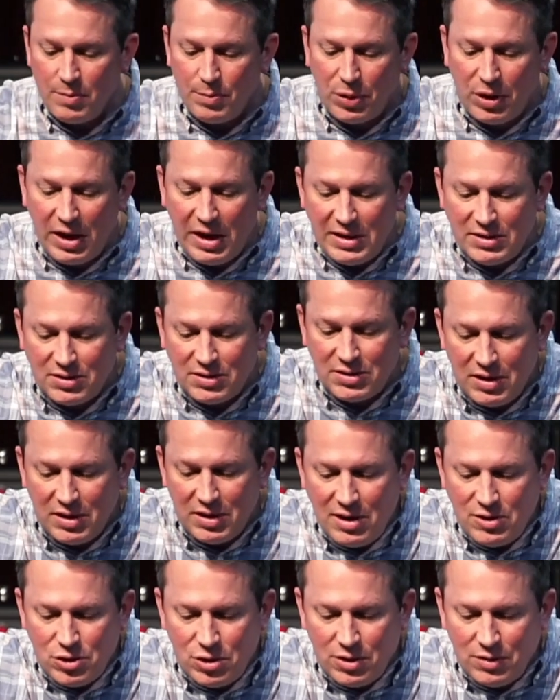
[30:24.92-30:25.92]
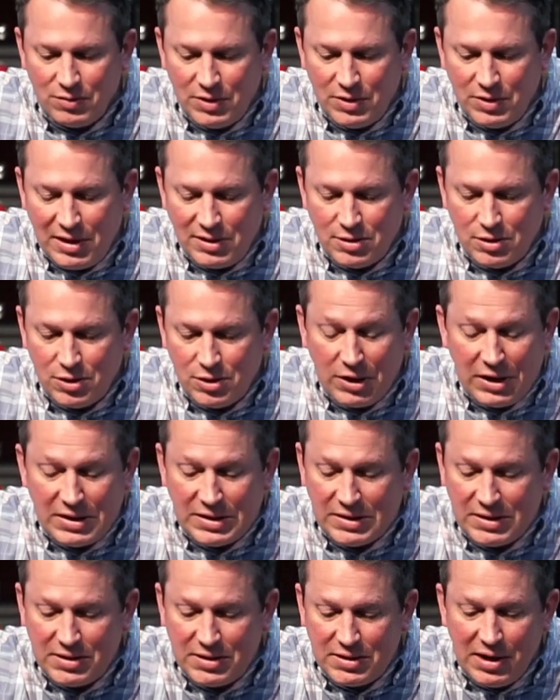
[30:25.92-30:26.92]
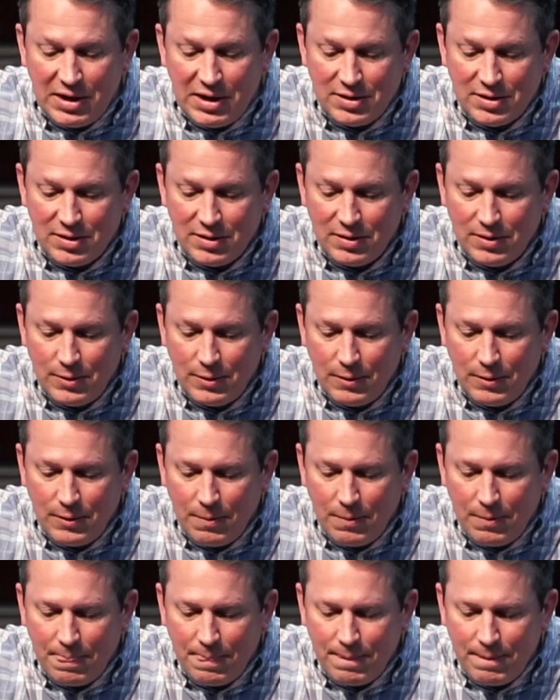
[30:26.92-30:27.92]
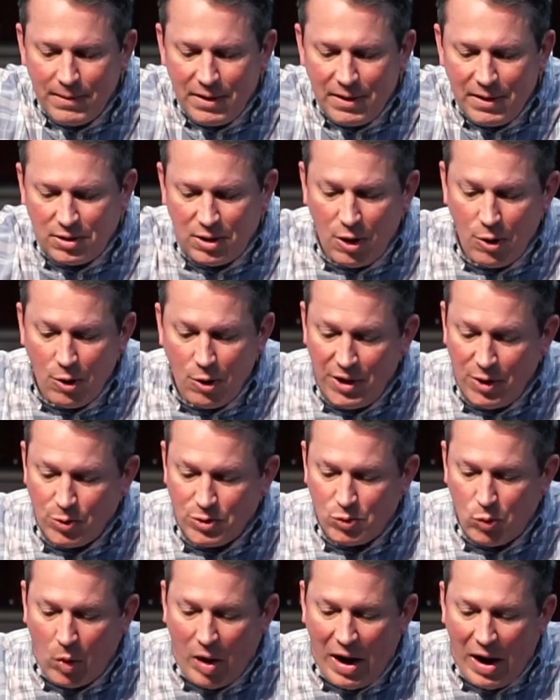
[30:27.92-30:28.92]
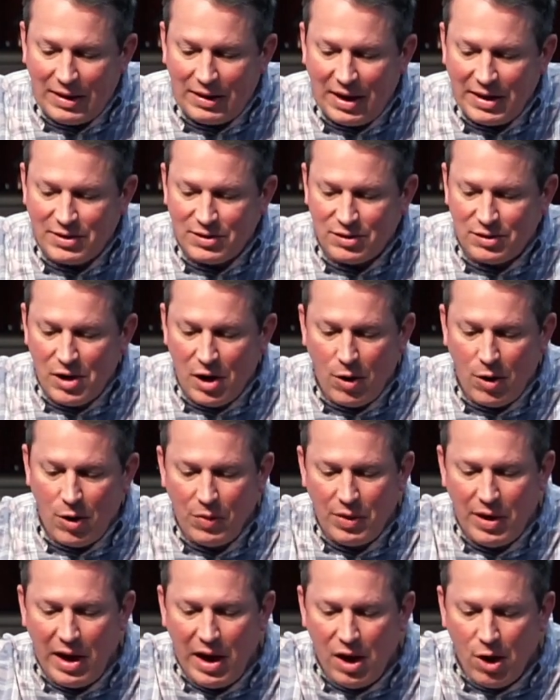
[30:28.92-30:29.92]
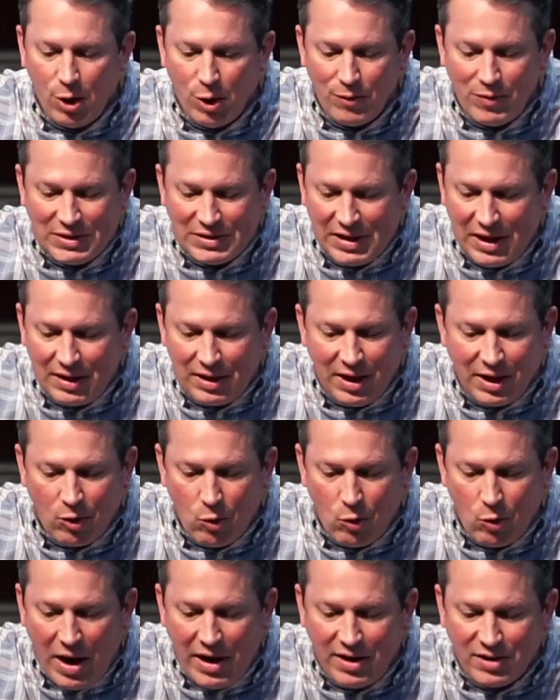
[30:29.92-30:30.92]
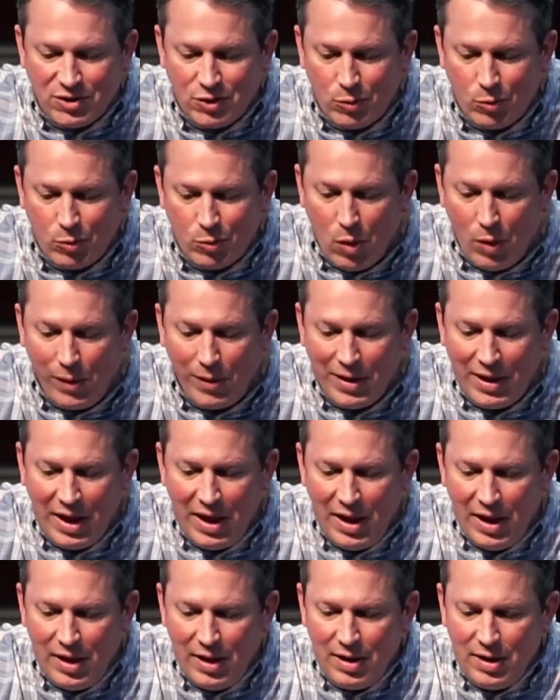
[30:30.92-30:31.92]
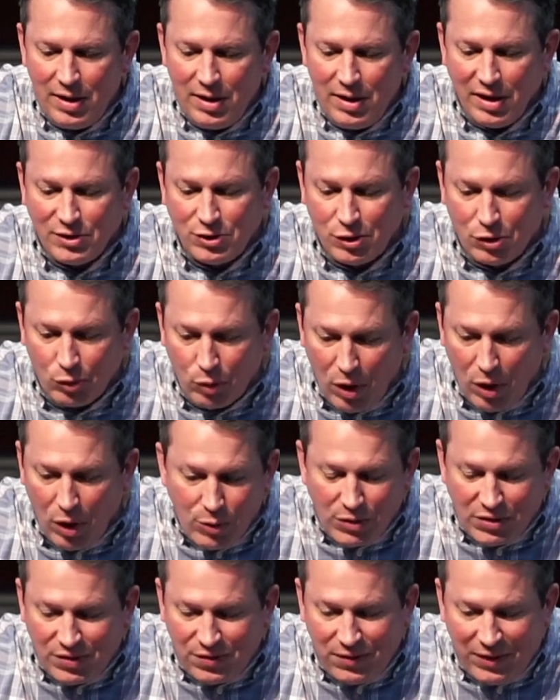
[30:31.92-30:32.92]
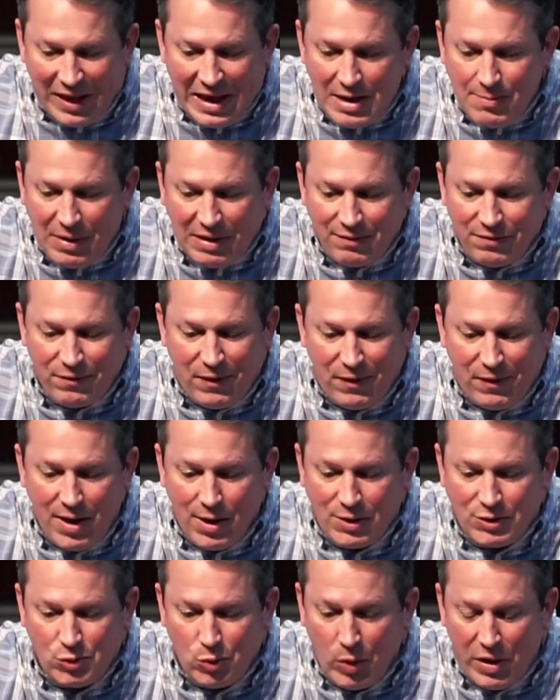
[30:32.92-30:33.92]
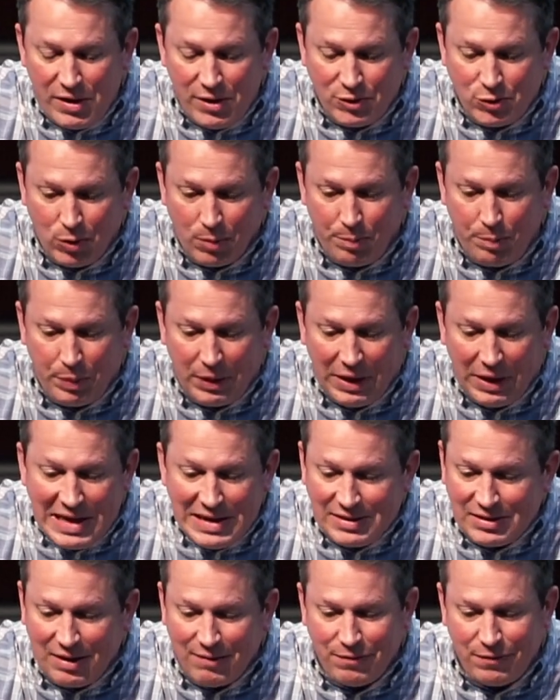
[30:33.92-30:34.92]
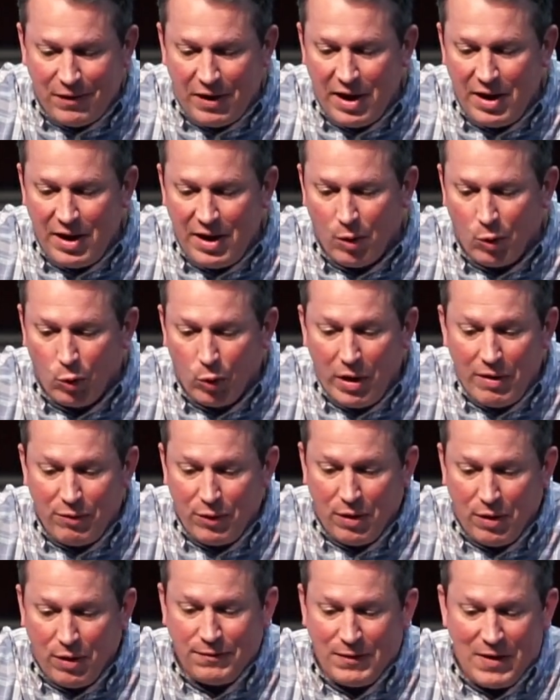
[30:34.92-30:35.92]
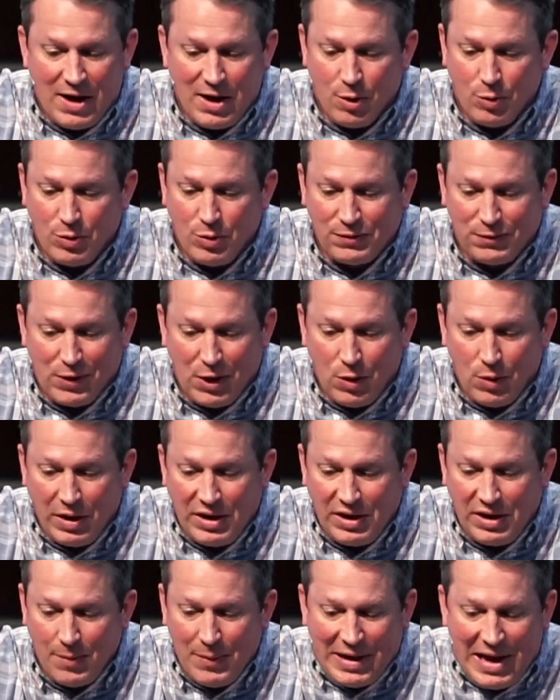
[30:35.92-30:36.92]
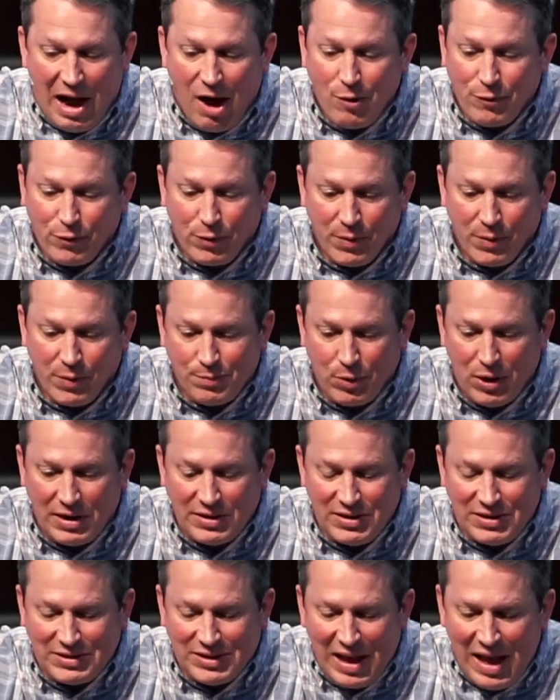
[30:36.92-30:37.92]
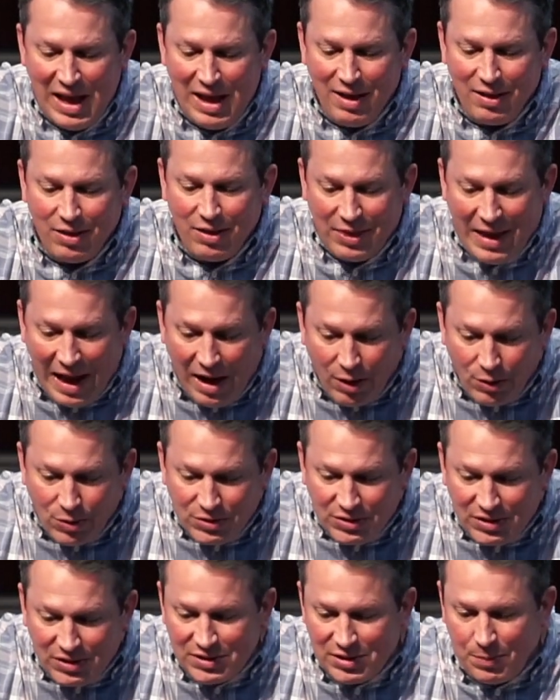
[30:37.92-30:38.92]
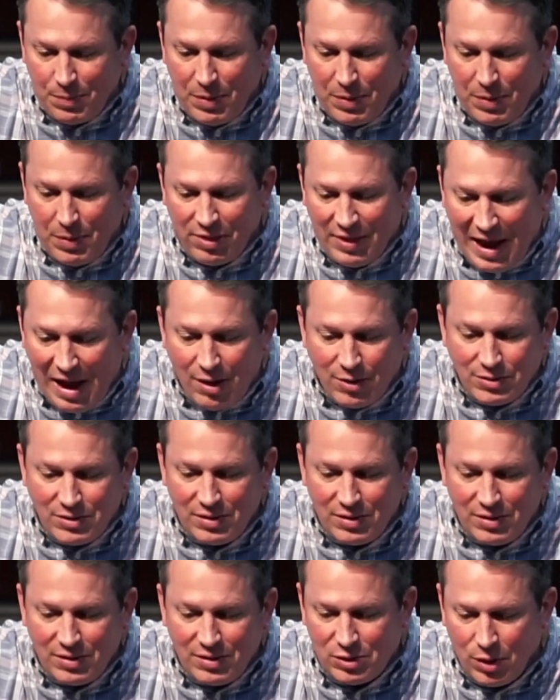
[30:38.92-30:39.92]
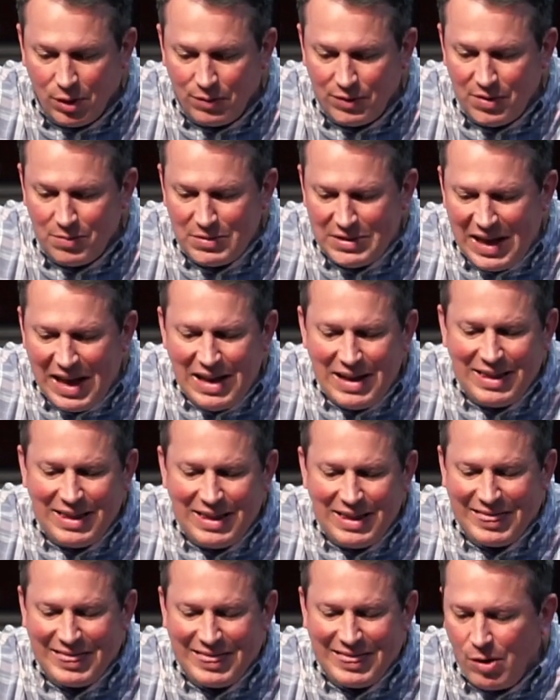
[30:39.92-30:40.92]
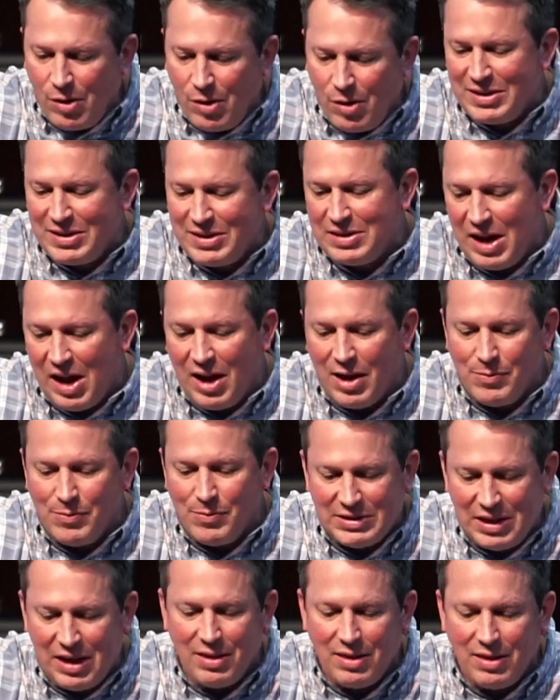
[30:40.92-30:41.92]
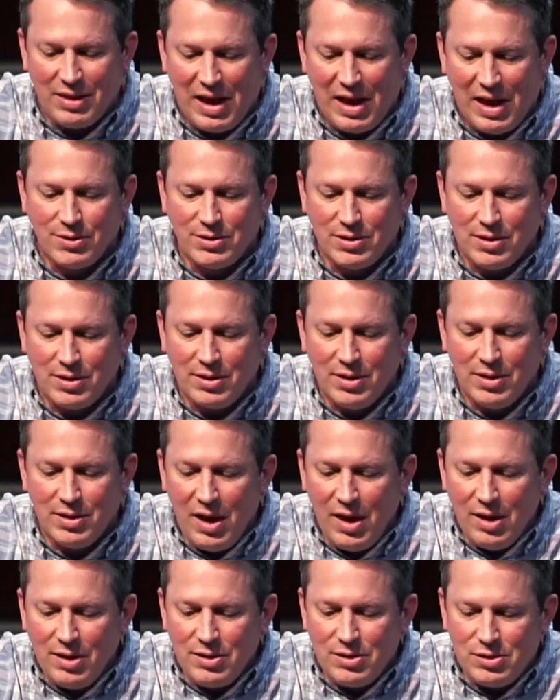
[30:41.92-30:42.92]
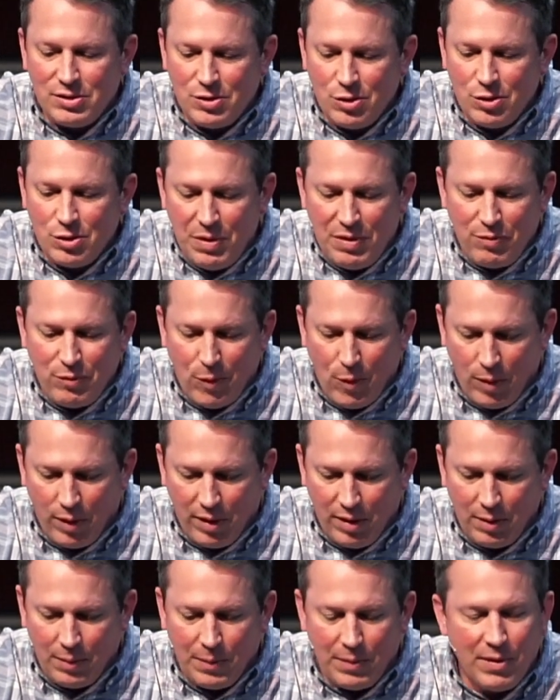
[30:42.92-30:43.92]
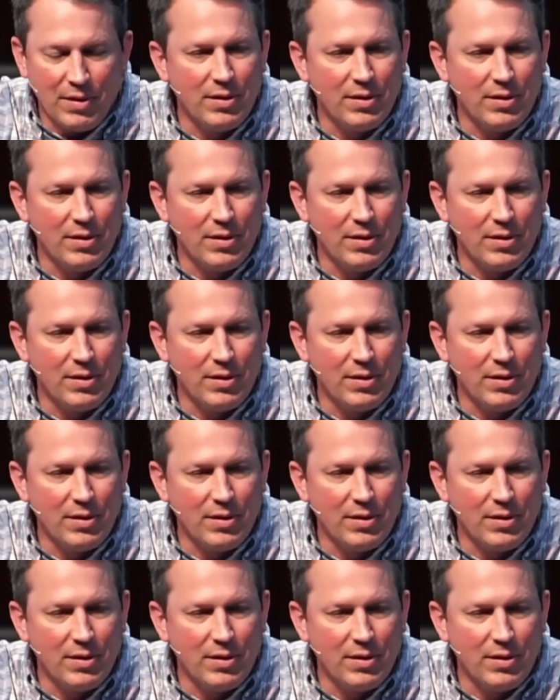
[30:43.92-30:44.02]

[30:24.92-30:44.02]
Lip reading: place, and the Ancient of Days took his seat. His clothing was white like snow, and the hair of his head like whitest wool. His throne was flaming fire. Its wheels were blazing fire. A river of fire was flowing, coming out from his presence. Thousands upon thousands served him. 10,000 times 10,000 stood before him.